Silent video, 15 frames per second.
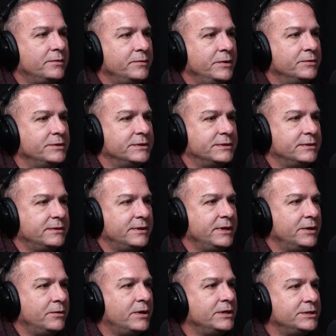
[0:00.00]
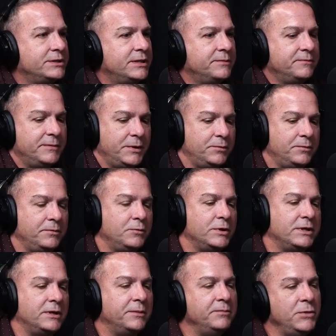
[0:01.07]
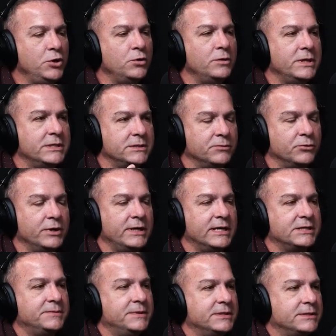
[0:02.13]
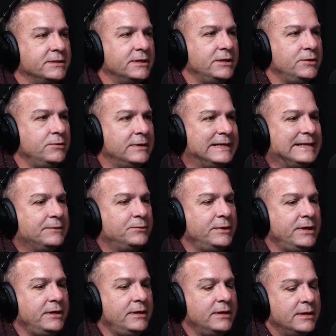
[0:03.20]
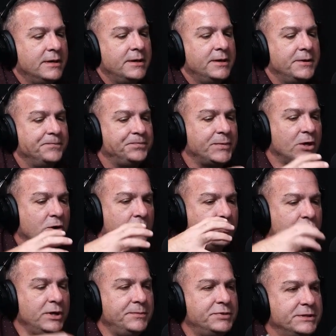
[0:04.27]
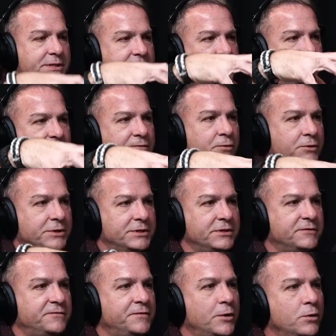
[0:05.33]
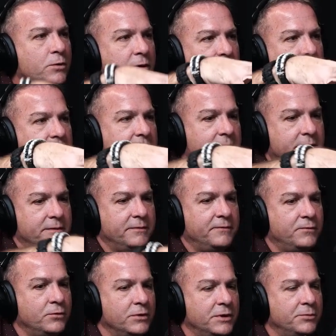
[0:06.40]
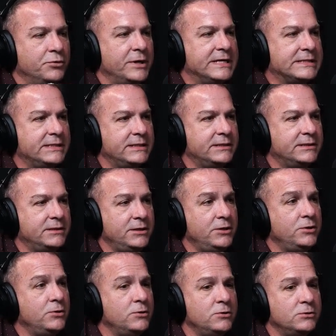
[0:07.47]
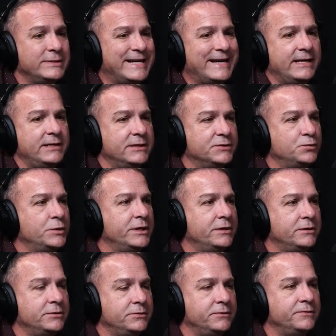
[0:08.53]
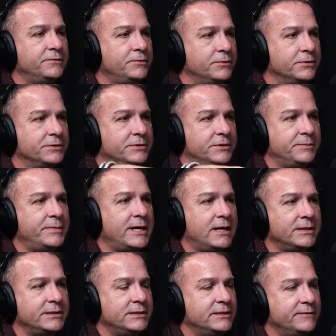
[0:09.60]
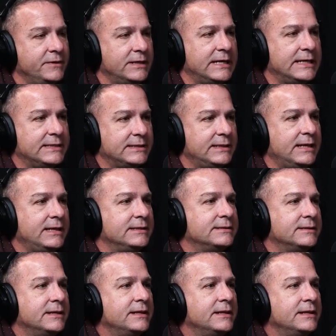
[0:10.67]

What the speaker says: We were just on a ship. And what a MU is, a Marine Expeditionary Unit, we are pre-positioned forces forward for the president to use at his will to enforce the policies of the United States.